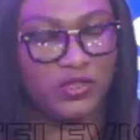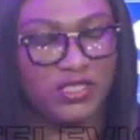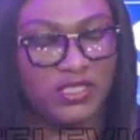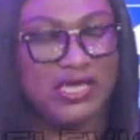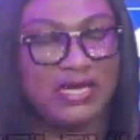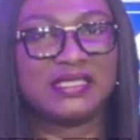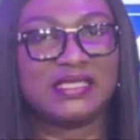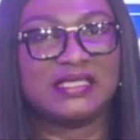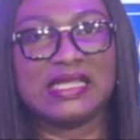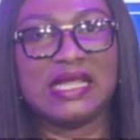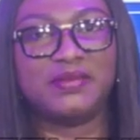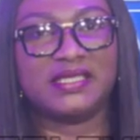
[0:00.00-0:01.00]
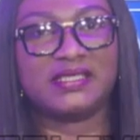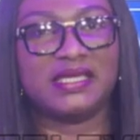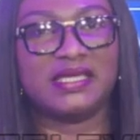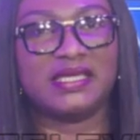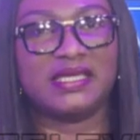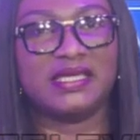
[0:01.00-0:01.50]
holding their meeting in
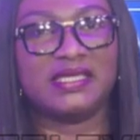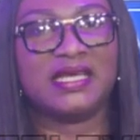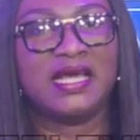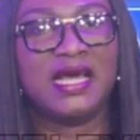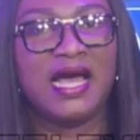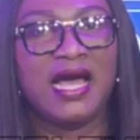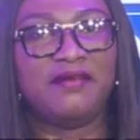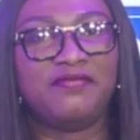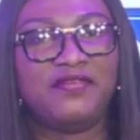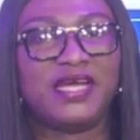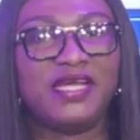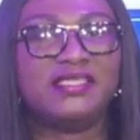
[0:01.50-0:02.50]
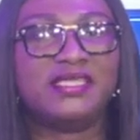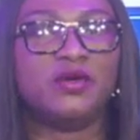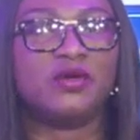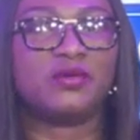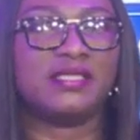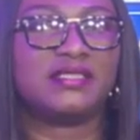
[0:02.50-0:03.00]
Abia State. African
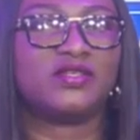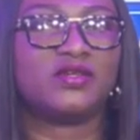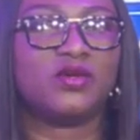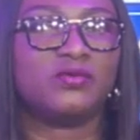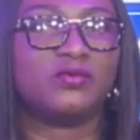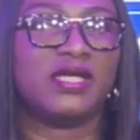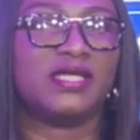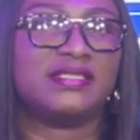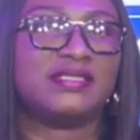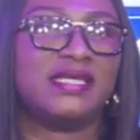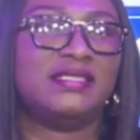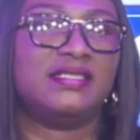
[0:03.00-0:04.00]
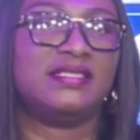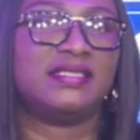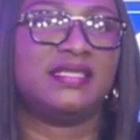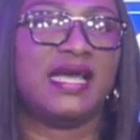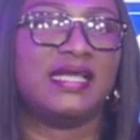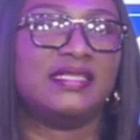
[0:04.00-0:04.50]
Democratic Congress,
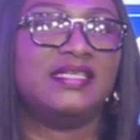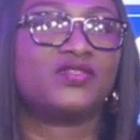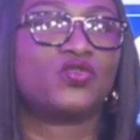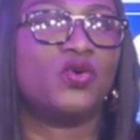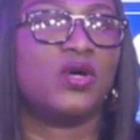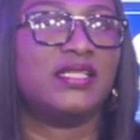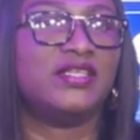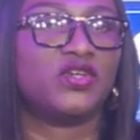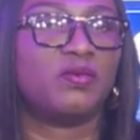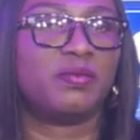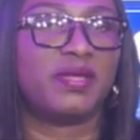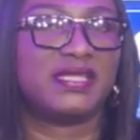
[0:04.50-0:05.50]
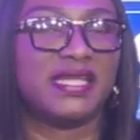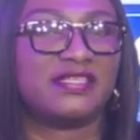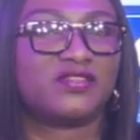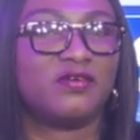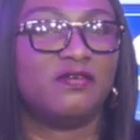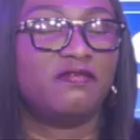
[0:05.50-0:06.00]
ADC, and its coalition
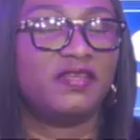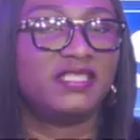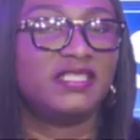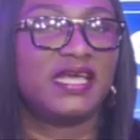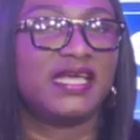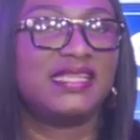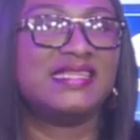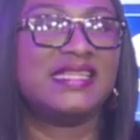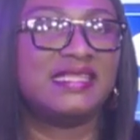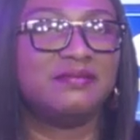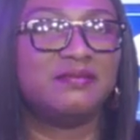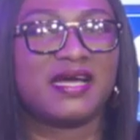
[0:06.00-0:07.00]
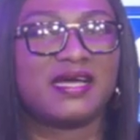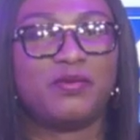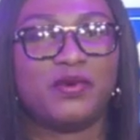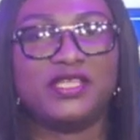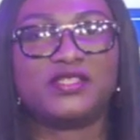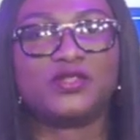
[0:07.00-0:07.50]
partners convened a landmark
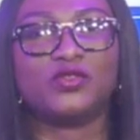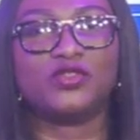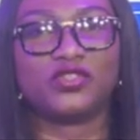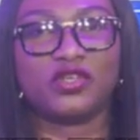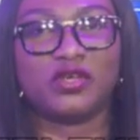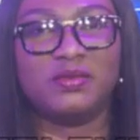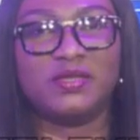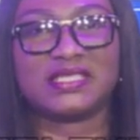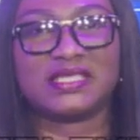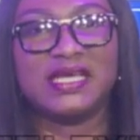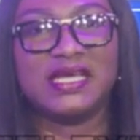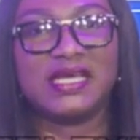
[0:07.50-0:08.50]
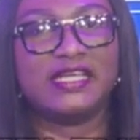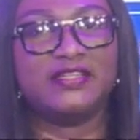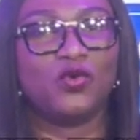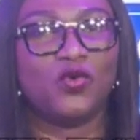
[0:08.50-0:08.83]
political summit in